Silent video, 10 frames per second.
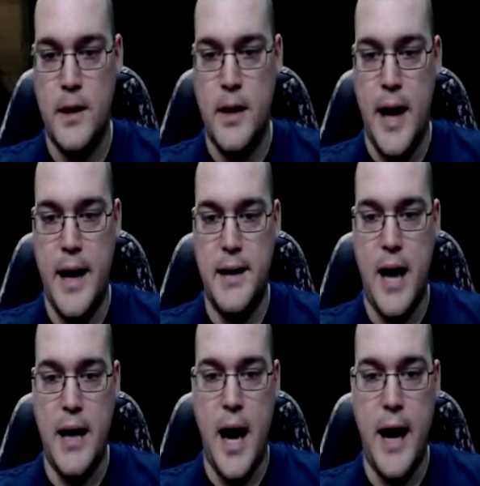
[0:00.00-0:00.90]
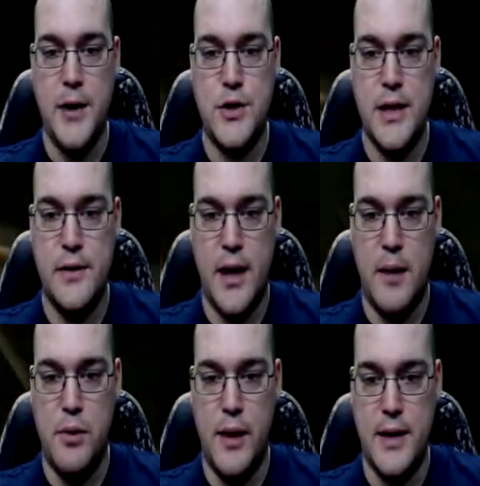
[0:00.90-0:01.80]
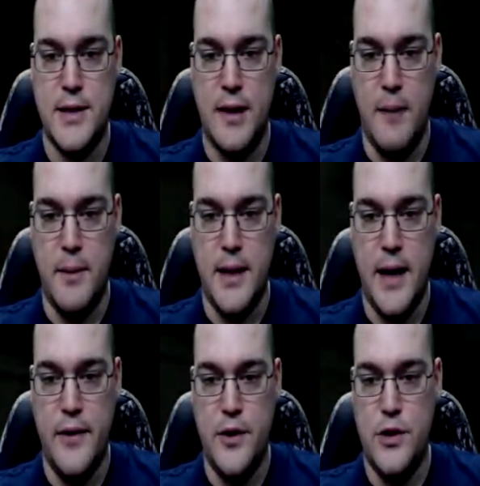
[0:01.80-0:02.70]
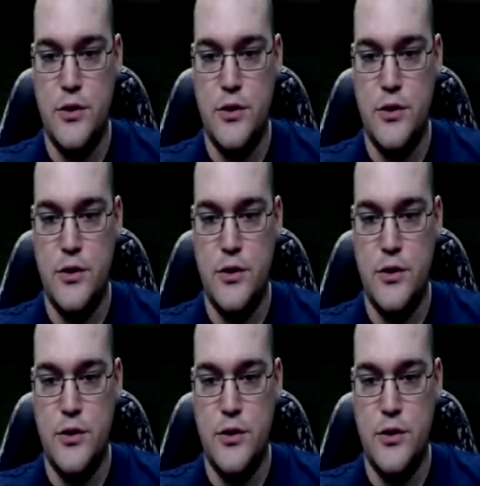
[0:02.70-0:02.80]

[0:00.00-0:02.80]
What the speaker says: And I understand that I'm playing sloppy and that you